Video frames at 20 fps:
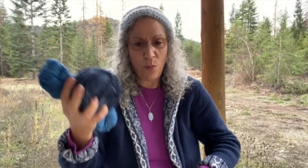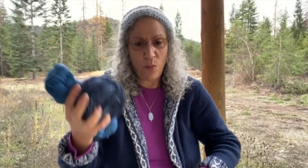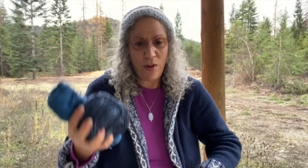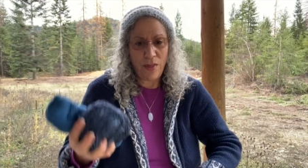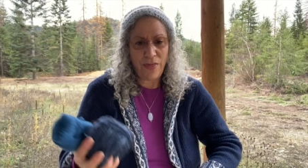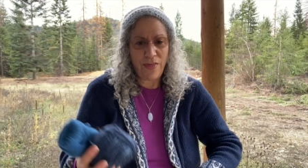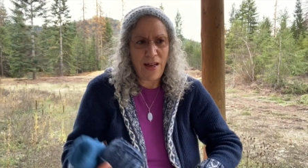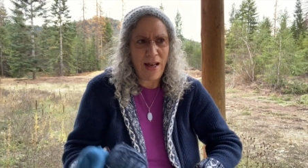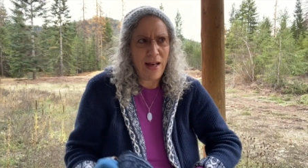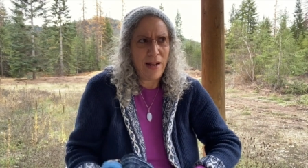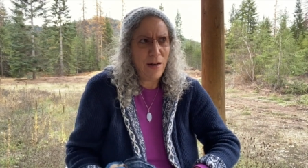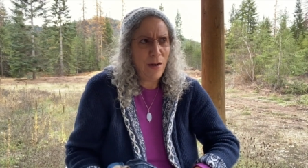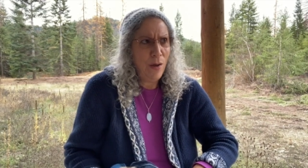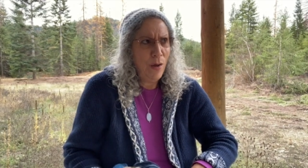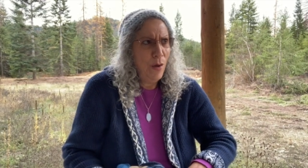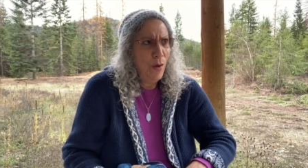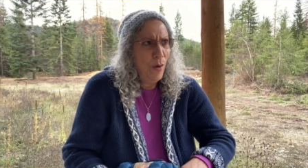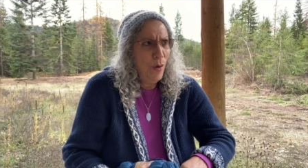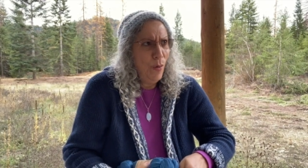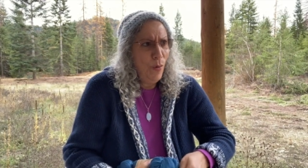with that.
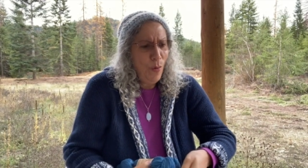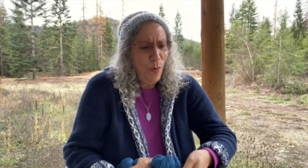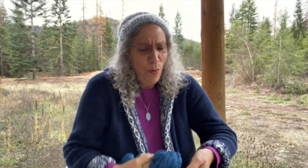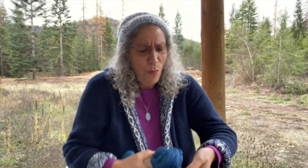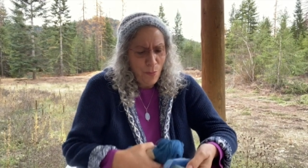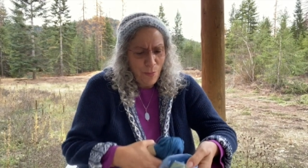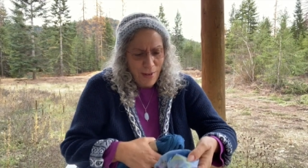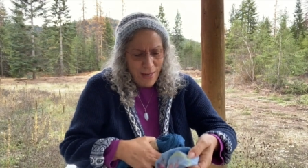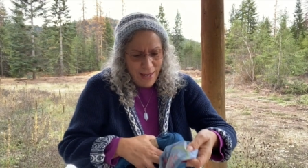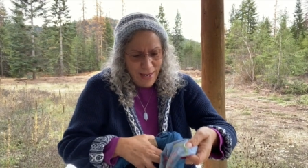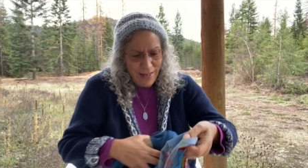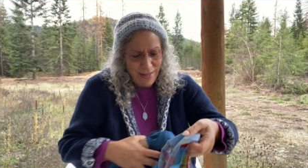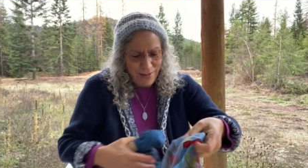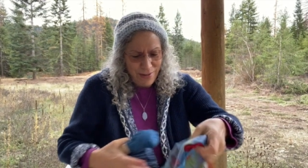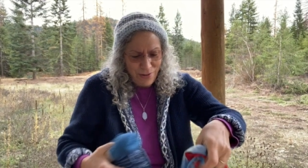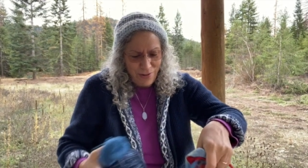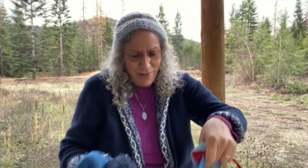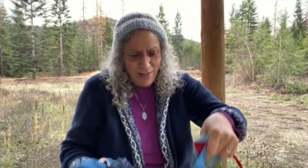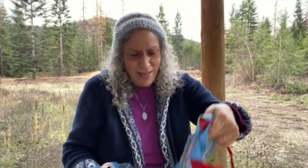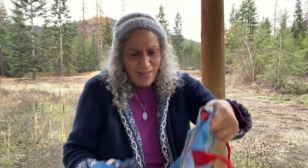Oh, my
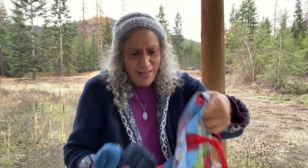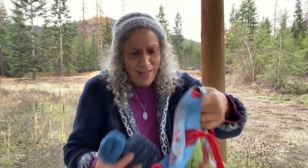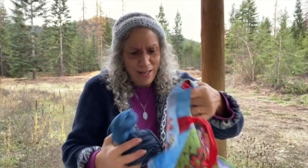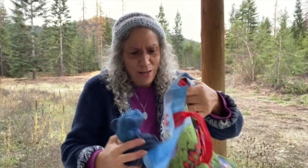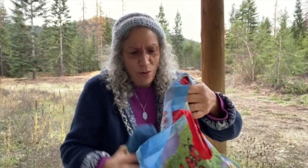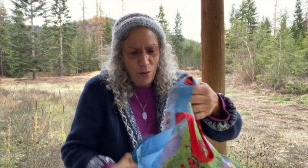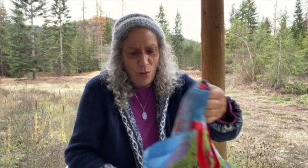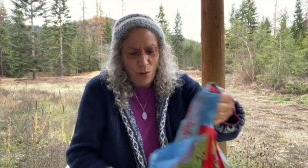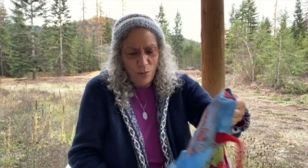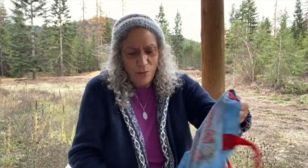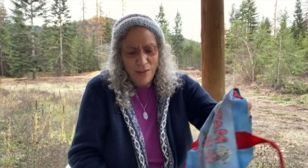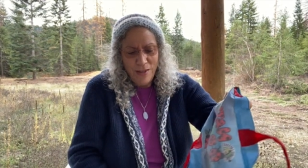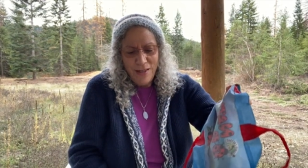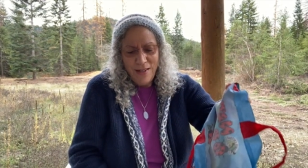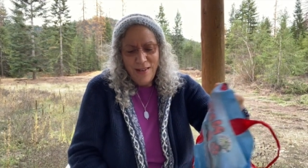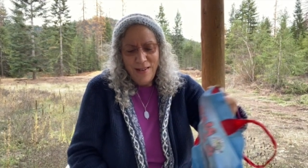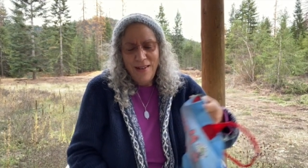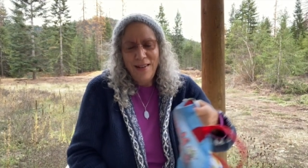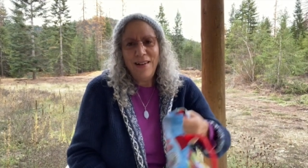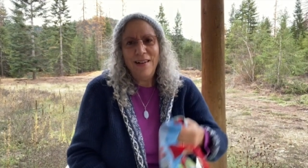hands are getting cold.
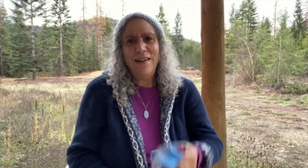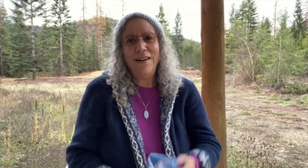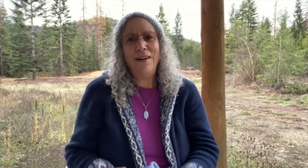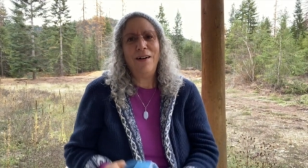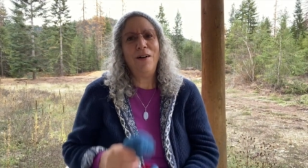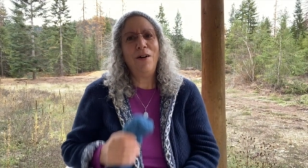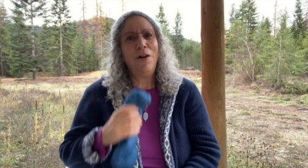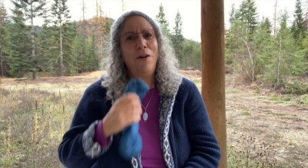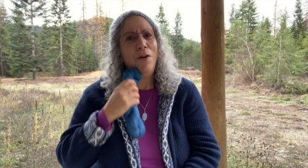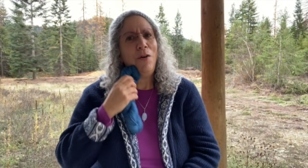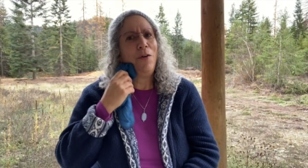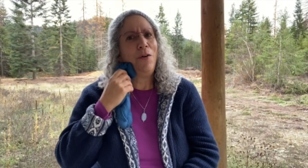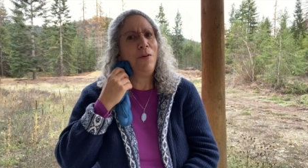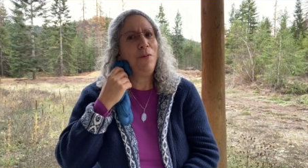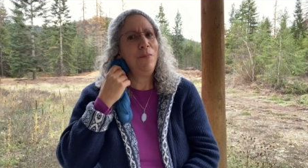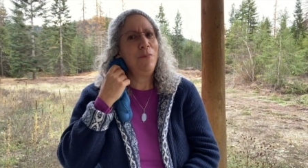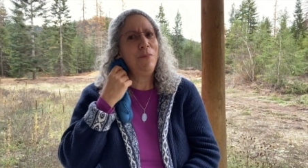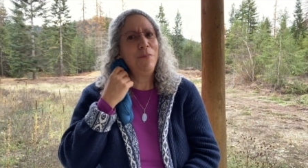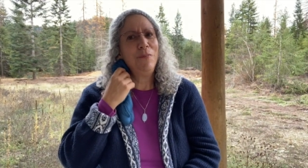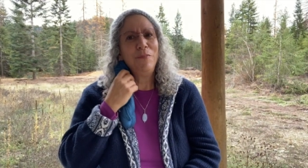Oh,
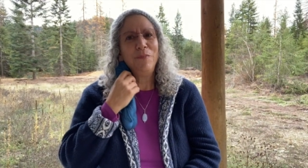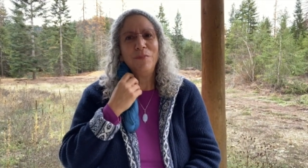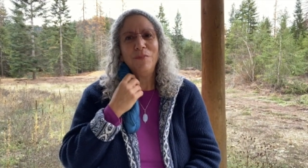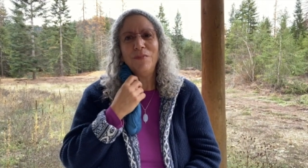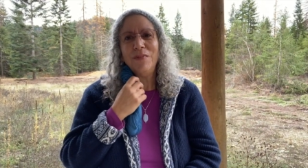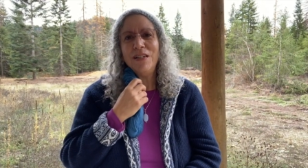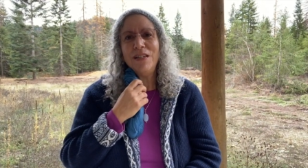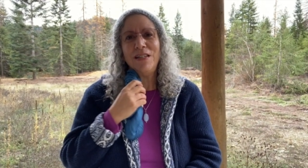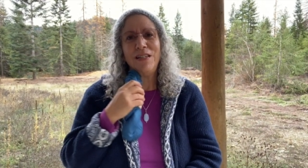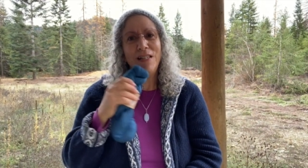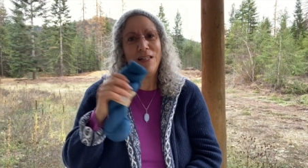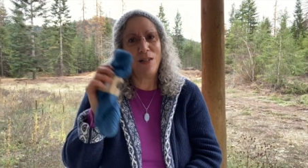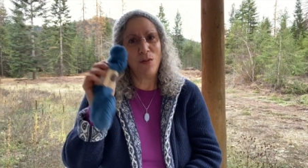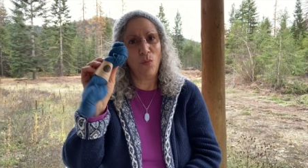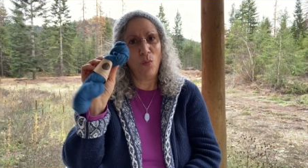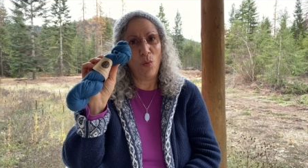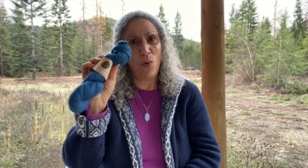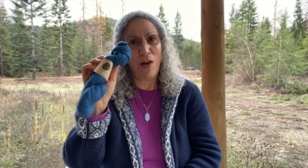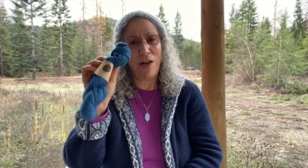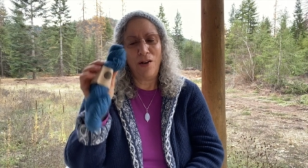this is
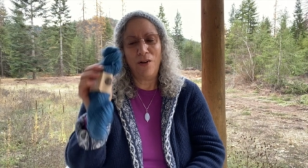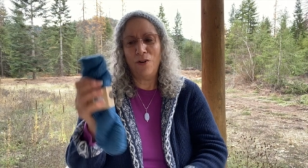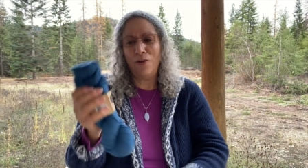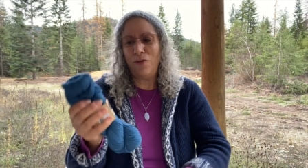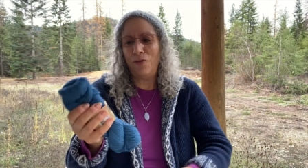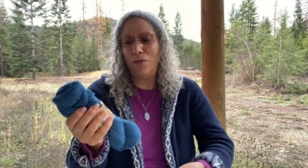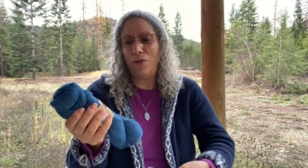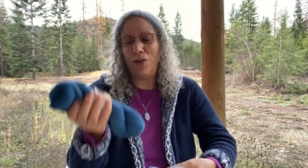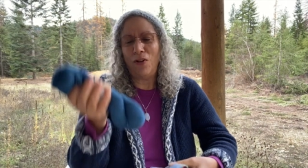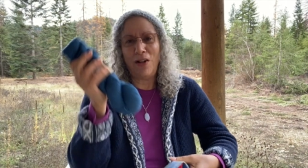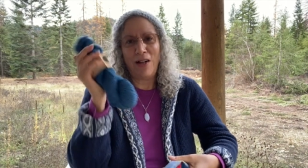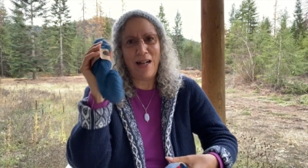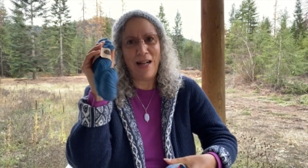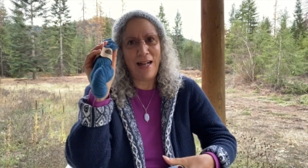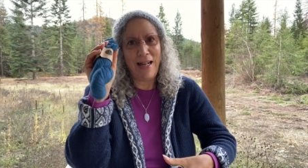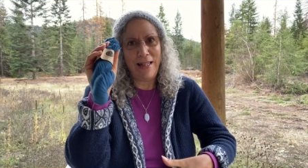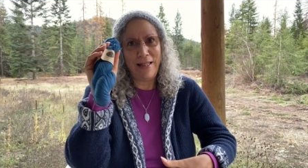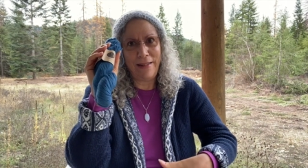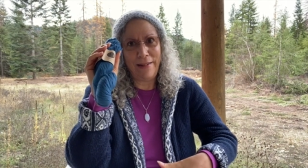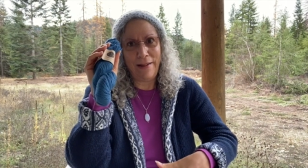wonderful.
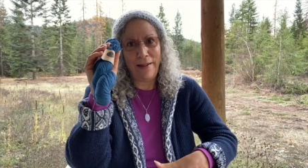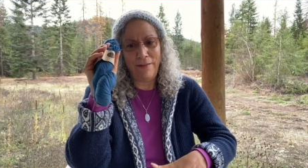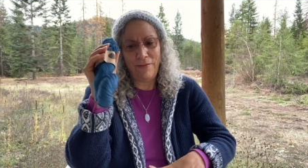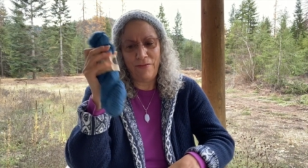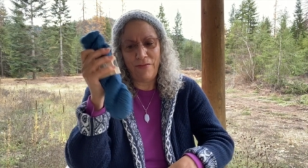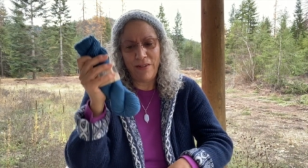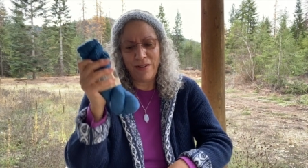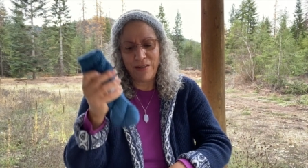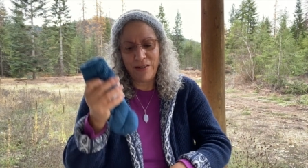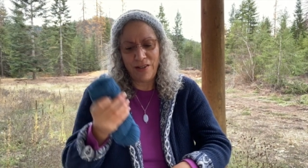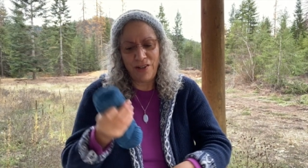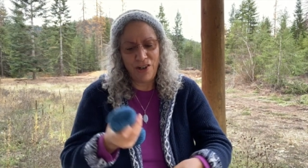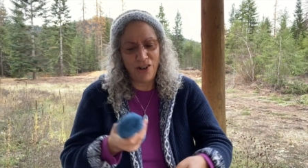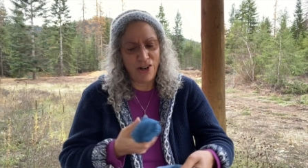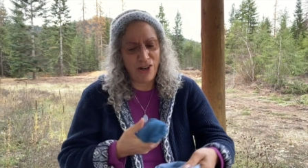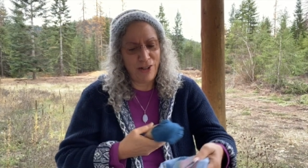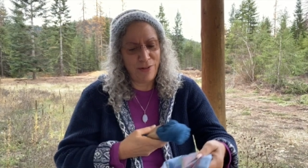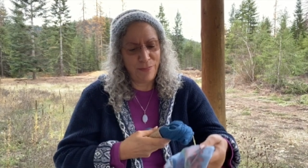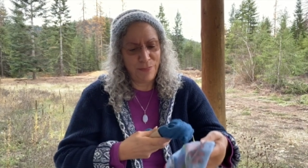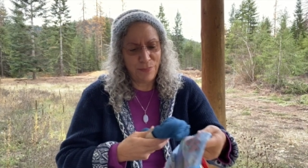I love this
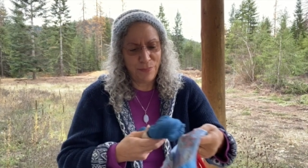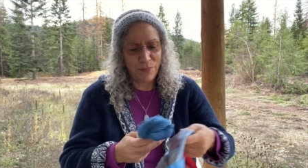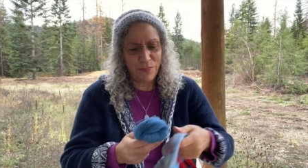yarn.